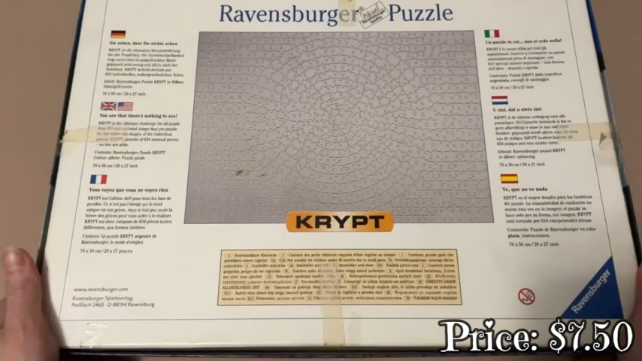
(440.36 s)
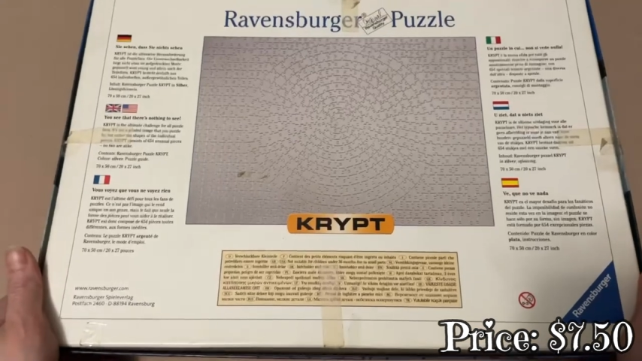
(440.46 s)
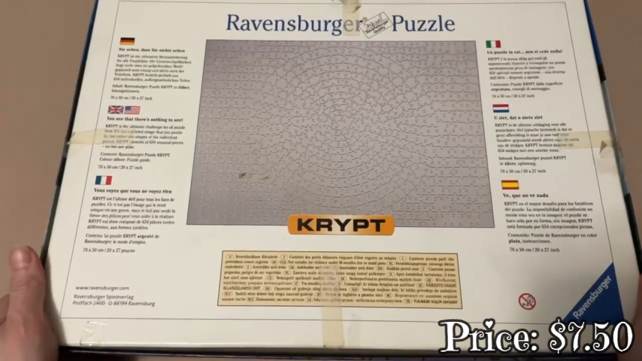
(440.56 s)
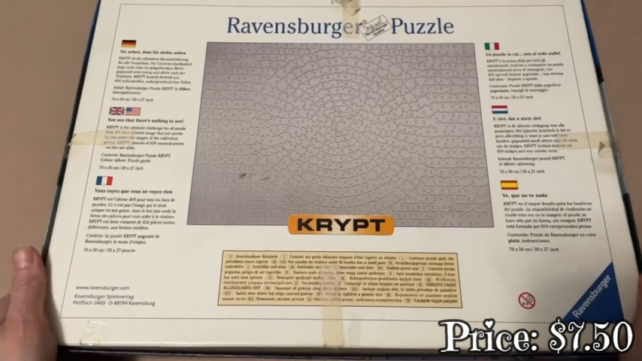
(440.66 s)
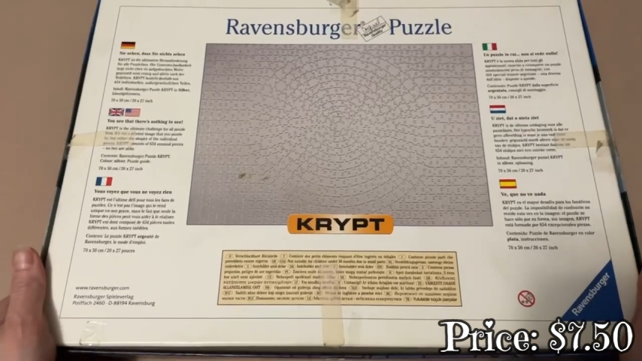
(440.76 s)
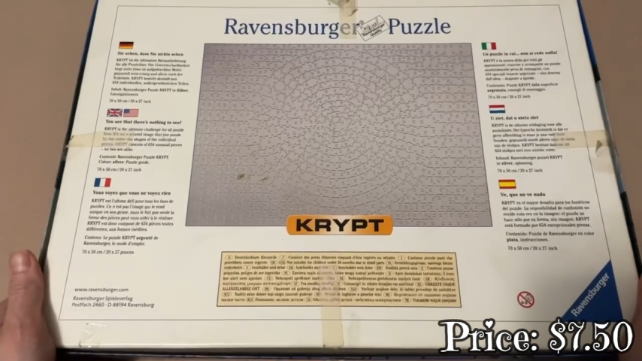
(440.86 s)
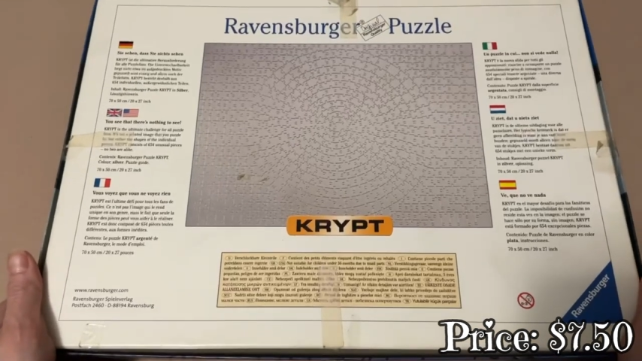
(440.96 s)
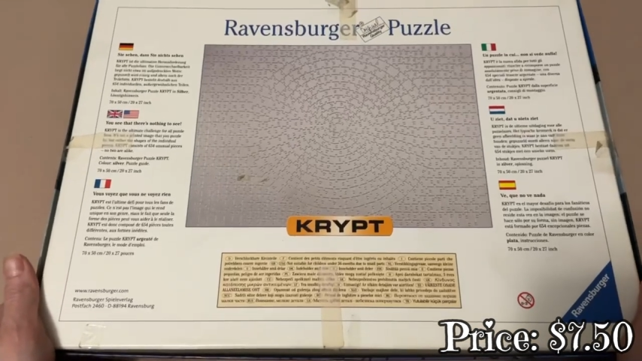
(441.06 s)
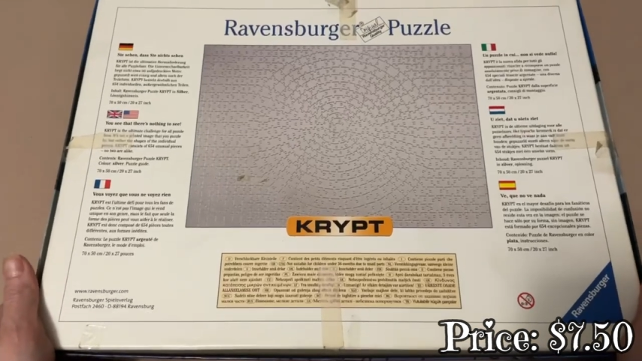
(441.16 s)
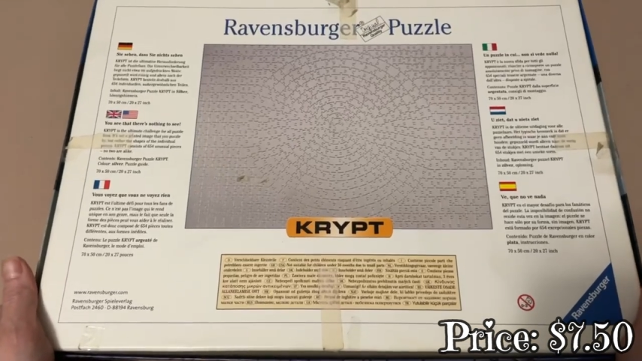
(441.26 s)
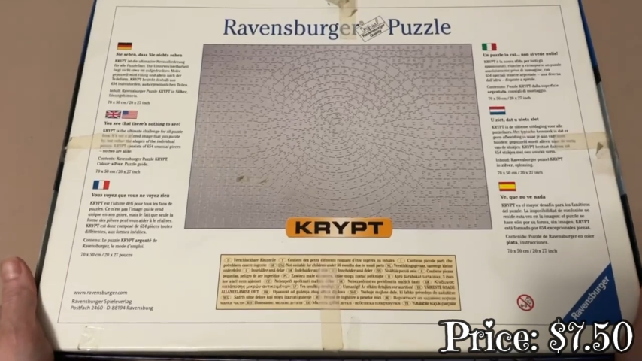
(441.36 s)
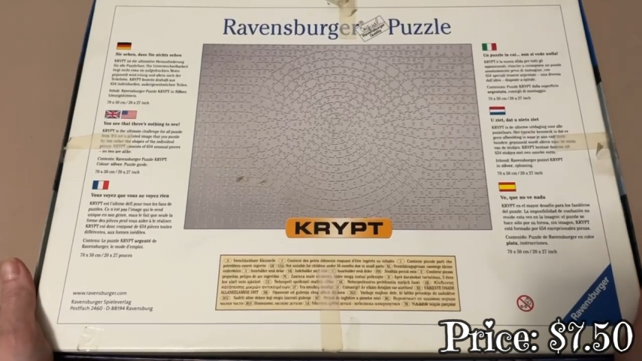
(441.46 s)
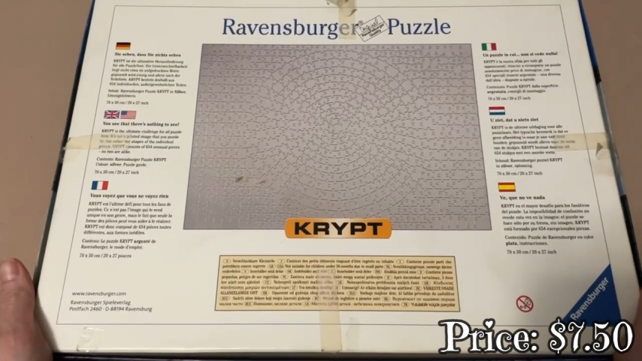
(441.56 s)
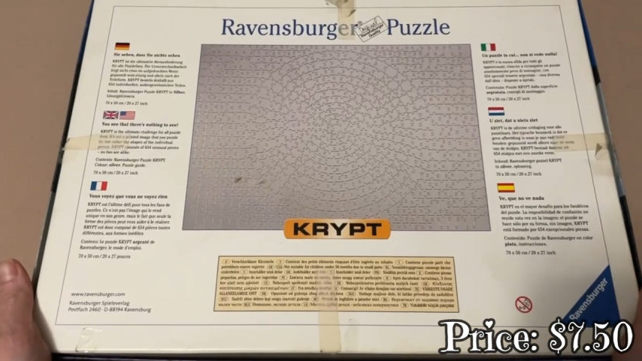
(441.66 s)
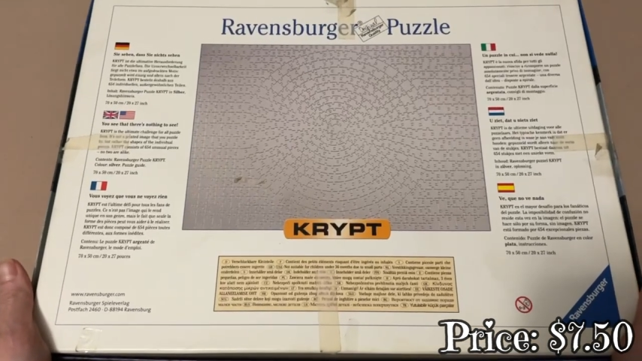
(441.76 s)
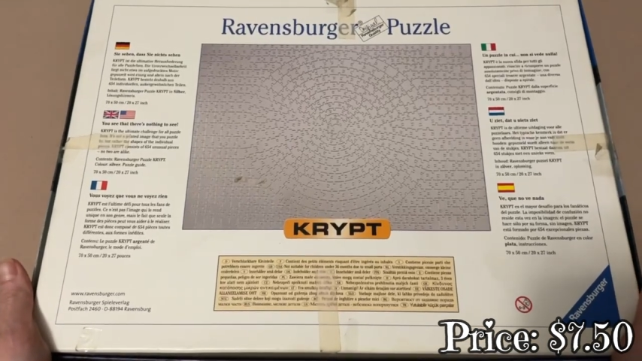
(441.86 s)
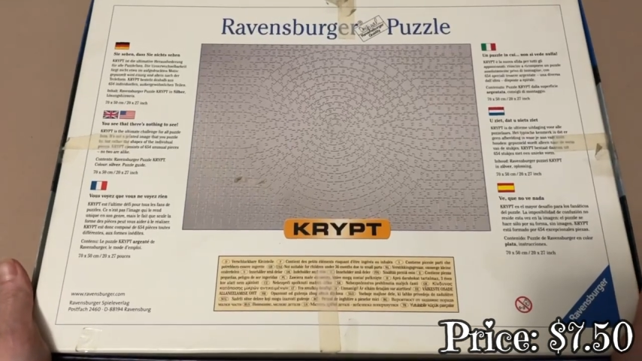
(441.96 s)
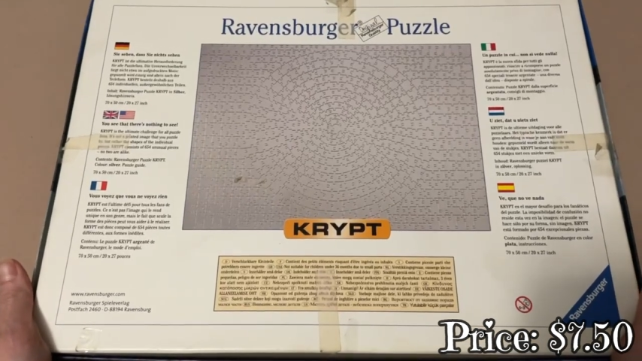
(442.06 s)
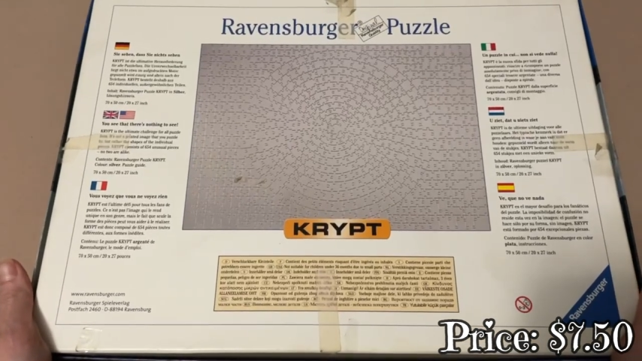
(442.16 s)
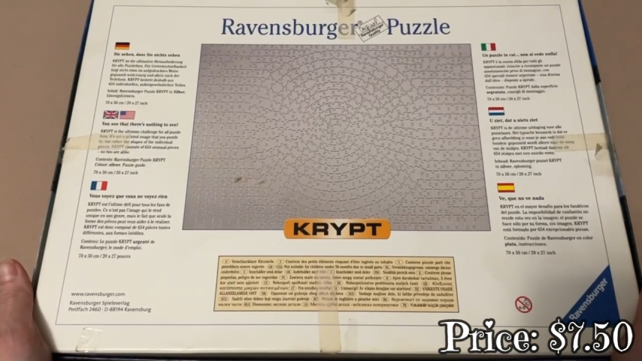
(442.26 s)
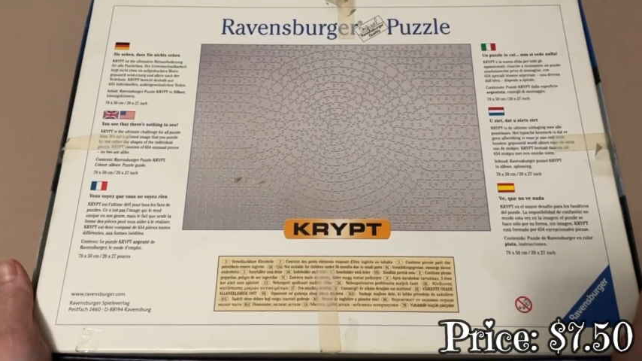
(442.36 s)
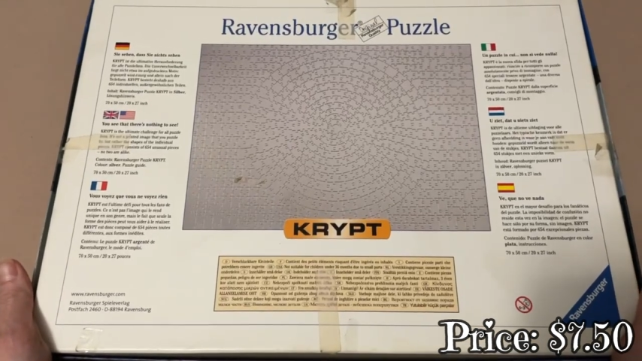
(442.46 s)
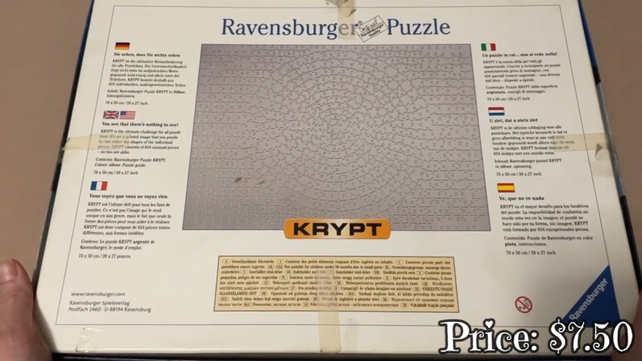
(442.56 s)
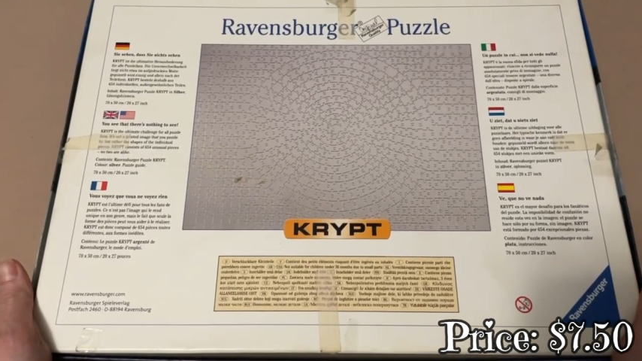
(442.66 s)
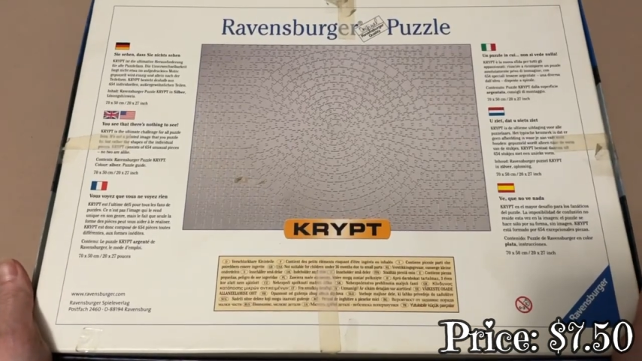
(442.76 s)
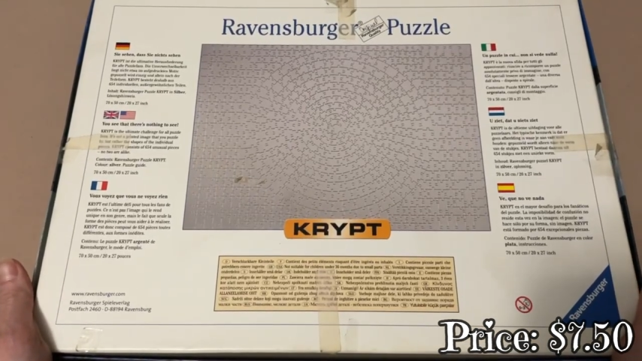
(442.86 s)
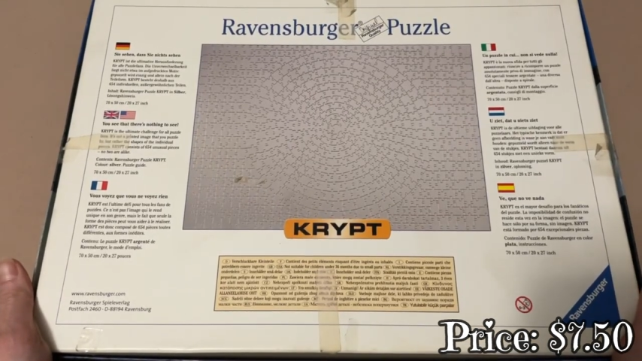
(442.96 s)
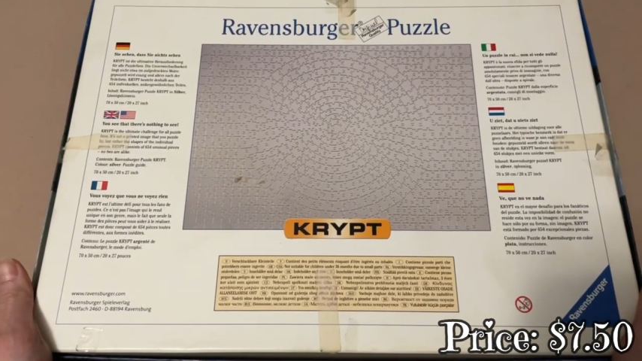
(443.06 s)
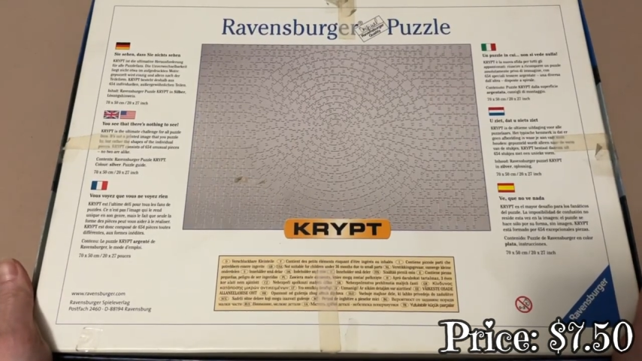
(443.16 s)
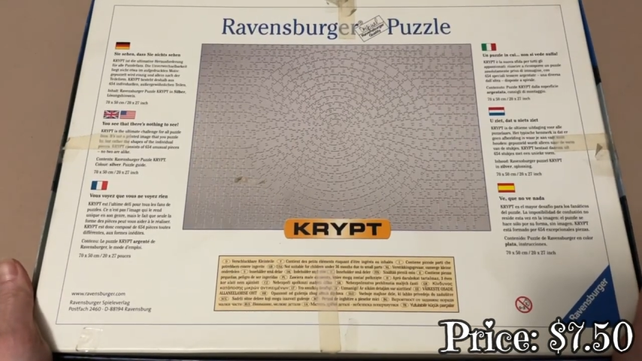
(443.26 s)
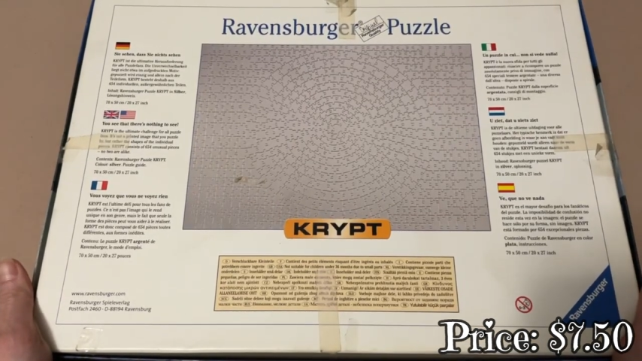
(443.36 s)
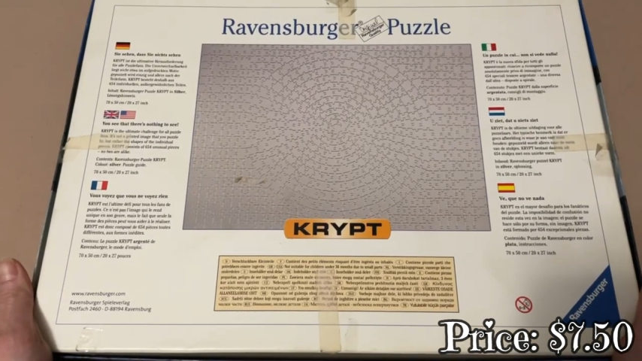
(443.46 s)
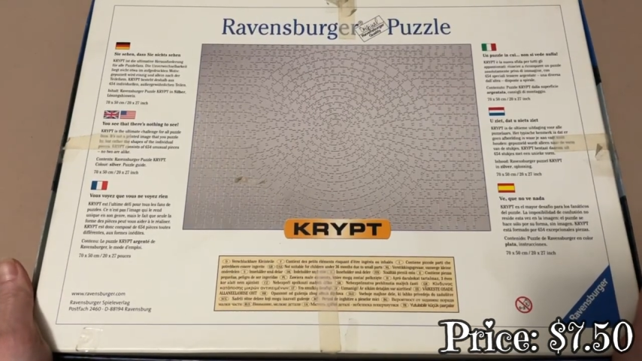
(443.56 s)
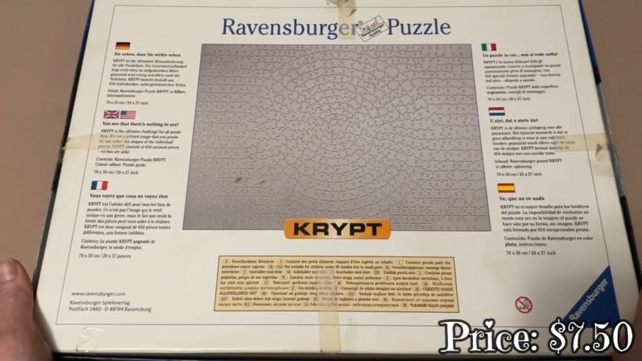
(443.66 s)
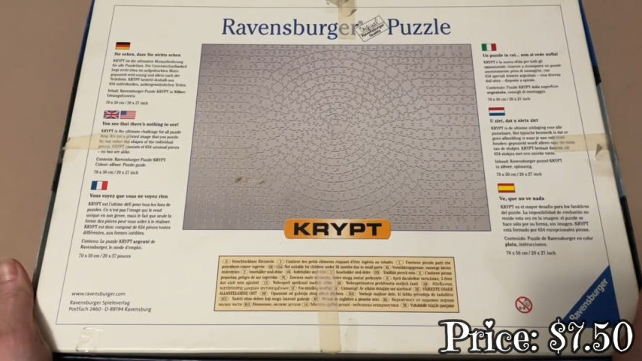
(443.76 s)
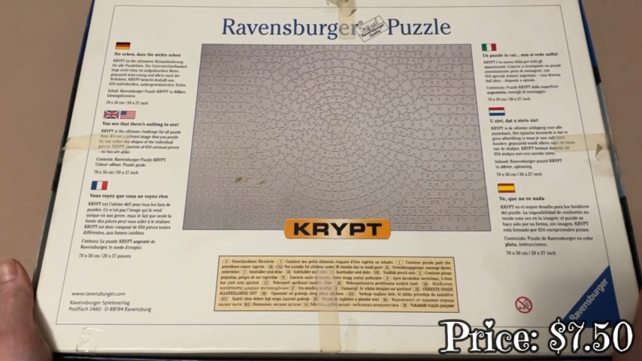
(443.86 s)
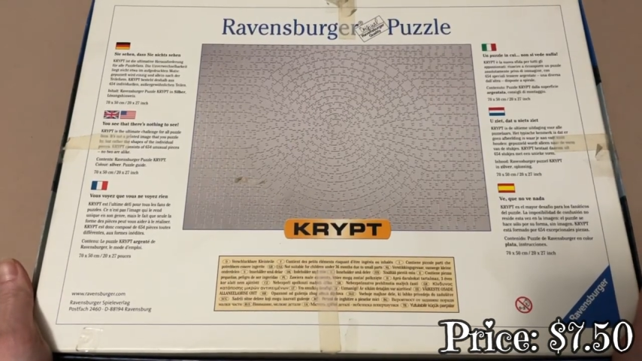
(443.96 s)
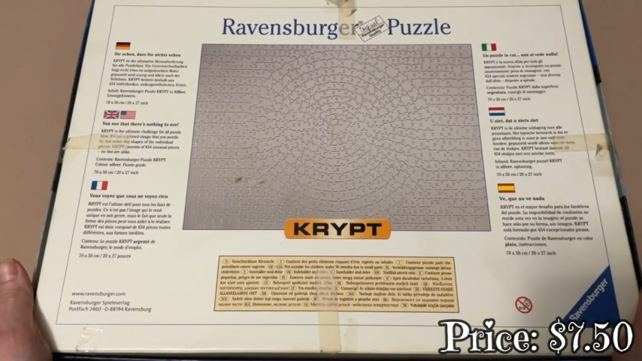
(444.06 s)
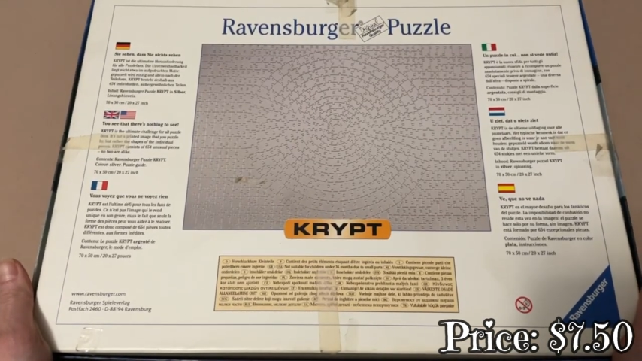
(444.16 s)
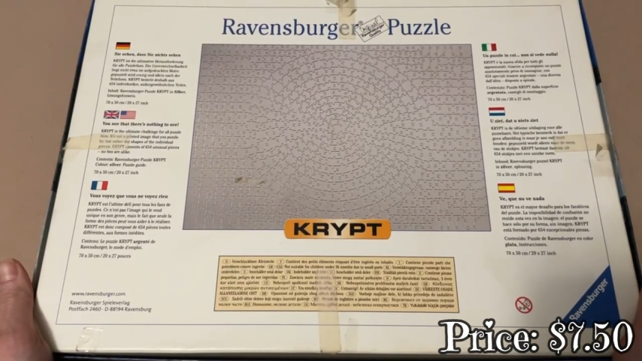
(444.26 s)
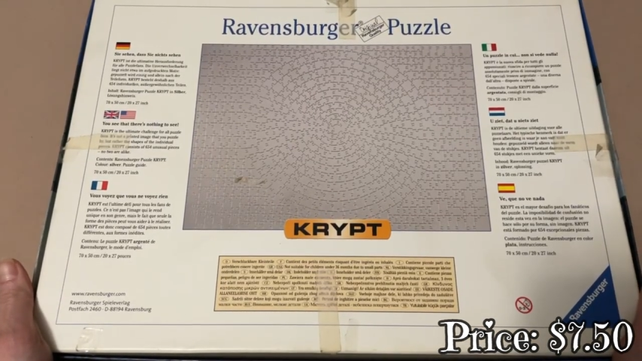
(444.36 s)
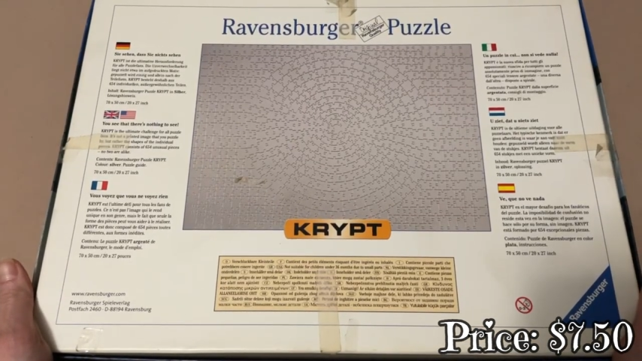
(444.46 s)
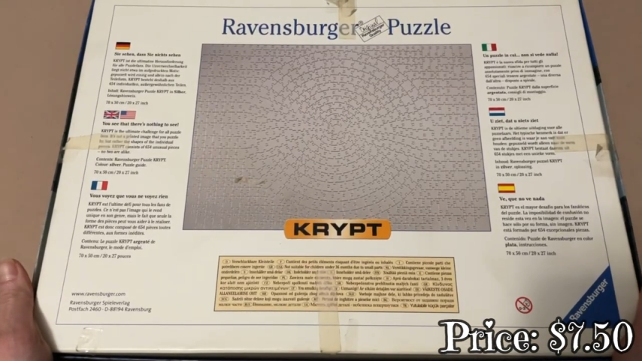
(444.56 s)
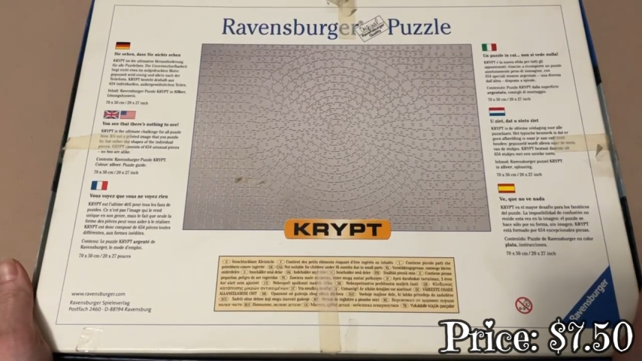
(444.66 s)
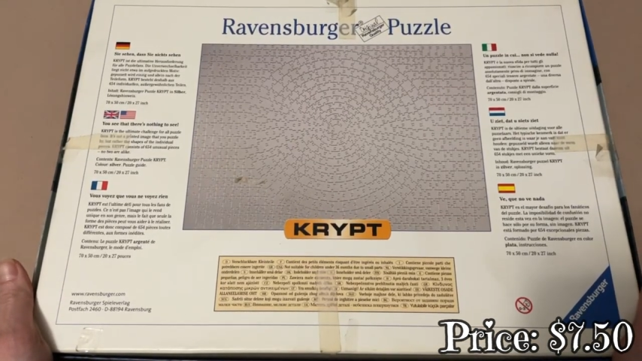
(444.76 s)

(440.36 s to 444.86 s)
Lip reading: [unreadable: no face in view]